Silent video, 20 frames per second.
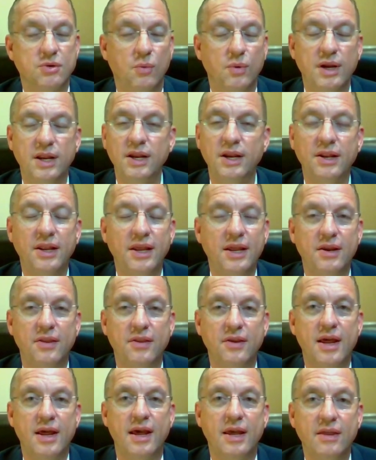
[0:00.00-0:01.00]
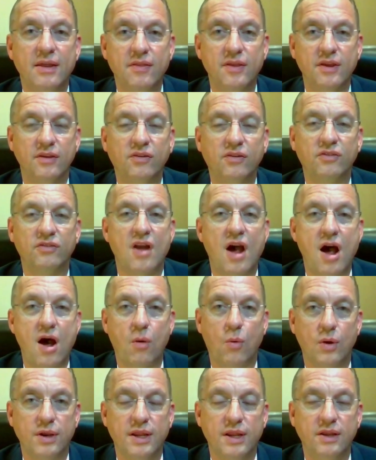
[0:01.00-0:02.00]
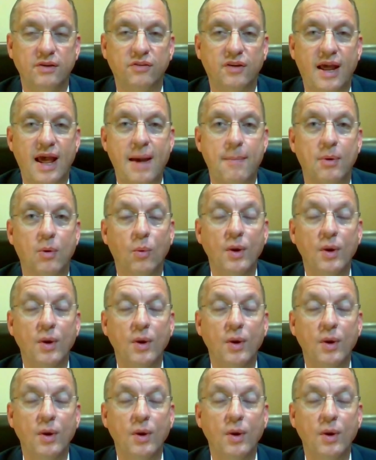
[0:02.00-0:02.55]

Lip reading: when at the end of the day, this is not what needs to happen.